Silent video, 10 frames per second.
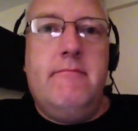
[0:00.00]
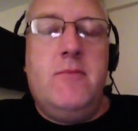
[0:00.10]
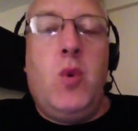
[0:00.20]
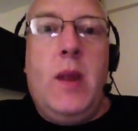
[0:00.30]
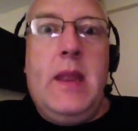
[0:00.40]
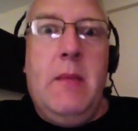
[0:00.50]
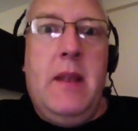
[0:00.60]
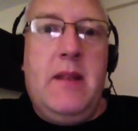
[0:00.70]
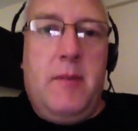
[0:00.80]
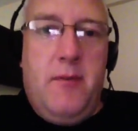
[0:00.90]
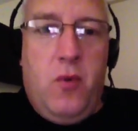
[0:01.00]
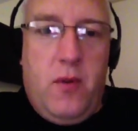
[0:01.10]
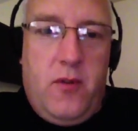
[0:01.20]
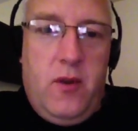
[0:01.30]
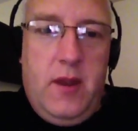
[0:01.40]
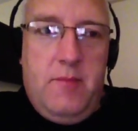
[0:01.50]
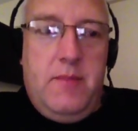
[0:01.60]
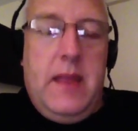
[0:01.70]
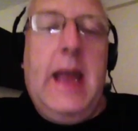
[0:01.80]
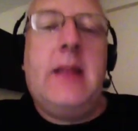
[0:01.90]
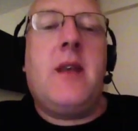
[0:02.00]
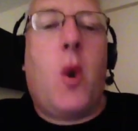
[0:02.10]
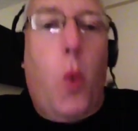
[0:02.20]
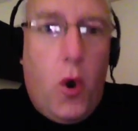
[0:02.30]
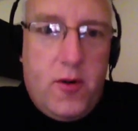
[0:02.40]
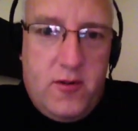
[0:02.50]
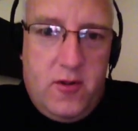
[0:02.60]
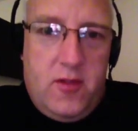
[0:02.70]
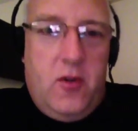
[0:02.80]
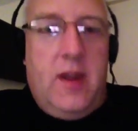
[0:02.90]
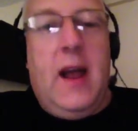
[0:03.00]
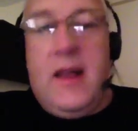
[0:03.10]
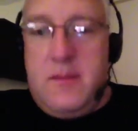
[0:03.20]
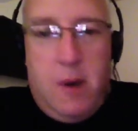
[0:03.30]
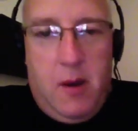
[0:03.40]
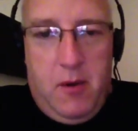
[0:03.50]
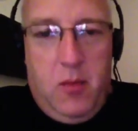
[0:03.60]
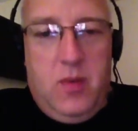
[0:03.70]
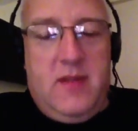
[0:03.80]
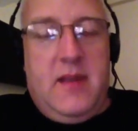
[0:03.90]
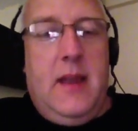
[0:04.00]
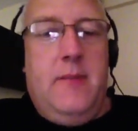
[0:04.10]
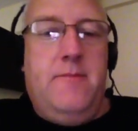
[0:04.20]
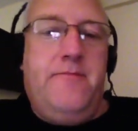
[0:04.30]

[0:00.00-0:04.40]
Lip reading: 20 minutes before 3. It's 2:45, as Barbara would say.